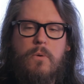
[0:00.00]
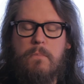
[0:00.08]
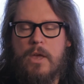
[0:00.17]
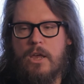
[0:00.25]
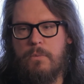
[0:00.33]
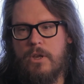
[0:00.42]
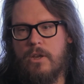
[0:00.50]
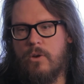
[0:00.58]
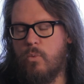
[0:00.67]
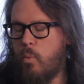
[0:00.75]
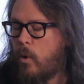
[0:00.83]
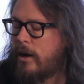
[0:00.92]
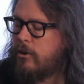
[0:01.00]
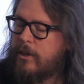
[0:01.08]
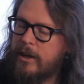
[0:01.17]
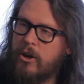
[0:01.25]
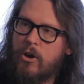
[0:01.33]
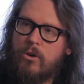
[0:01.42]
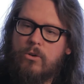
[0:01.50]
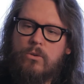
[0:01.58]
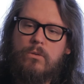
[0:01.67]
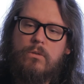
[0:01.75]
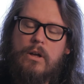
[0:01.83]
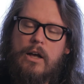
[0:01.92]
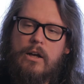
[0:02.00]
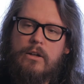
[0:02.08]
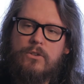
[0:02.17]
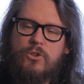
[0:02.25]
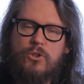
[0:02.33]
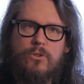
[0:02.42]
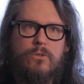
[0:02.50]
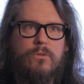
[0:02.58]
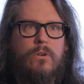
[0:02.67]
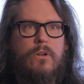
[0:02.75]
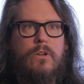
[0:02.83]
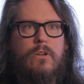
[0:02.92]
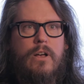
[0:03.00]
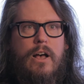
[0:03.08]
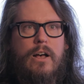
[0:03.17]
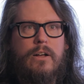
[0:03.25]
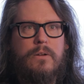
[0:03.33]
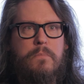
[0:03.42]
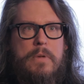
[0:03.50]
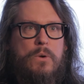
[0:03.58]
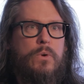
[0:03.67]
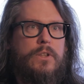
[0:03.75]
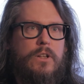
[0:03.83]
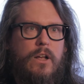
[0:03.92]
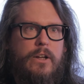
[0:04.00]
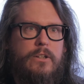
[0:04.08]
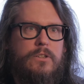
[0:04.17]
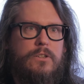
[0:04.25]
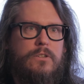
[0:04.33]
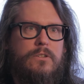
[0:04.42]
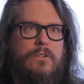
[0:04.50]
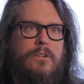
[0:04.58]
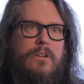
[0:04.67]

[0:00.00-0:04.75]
Maybe where they go uh, to meet with clients